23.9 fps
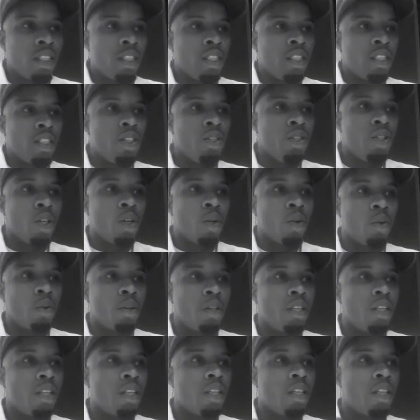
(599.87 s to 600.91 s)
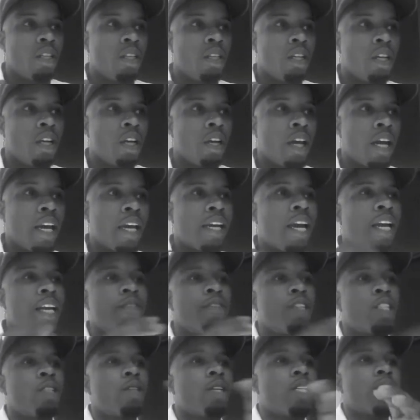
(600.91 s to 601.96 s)
you know, And not even
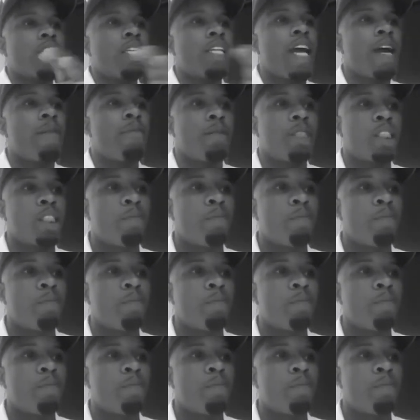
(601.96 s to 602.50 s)
just because of that, but just